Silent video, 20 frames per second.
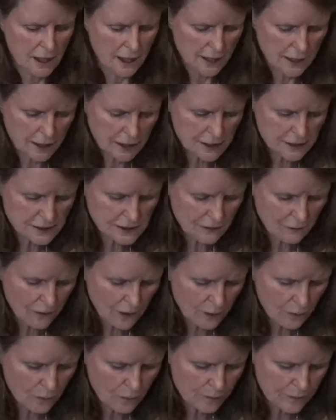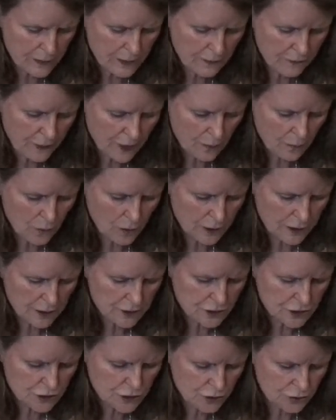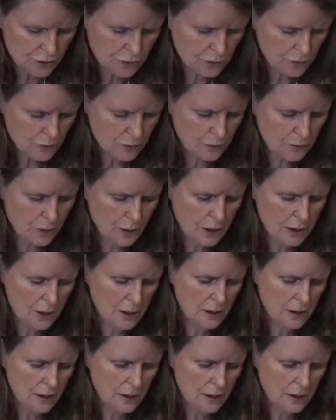And I guess if I wanted to...